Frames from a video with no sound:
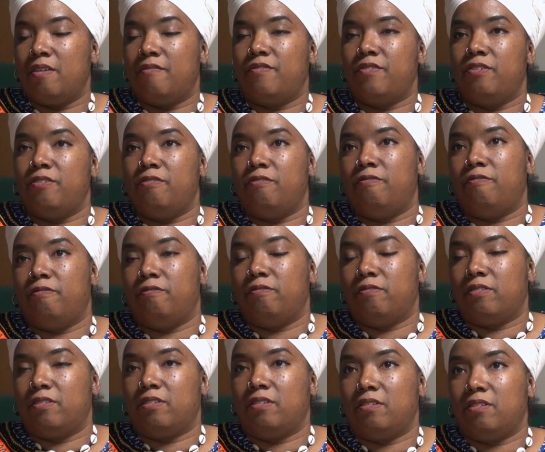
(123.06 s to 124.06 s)
if you
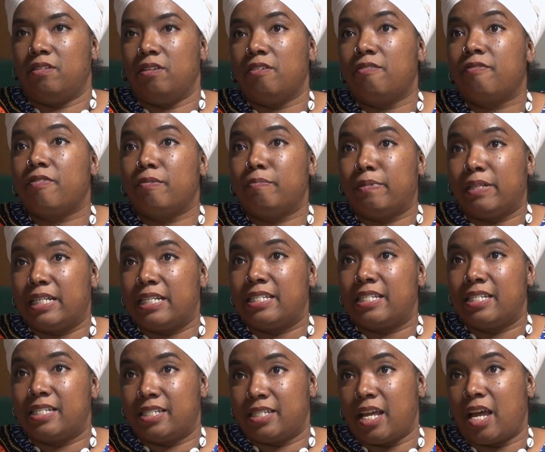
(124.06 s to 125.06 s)
look for bliss
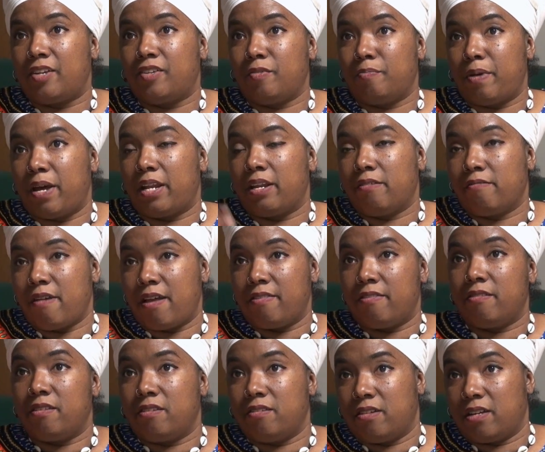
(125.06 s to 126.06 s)
inside your body
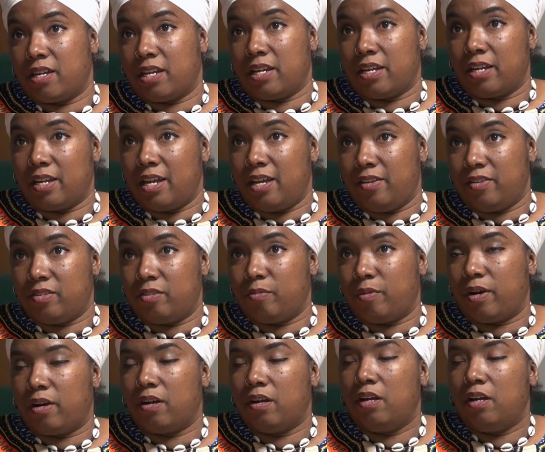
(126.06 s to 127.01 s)
rather than looking elsewhere.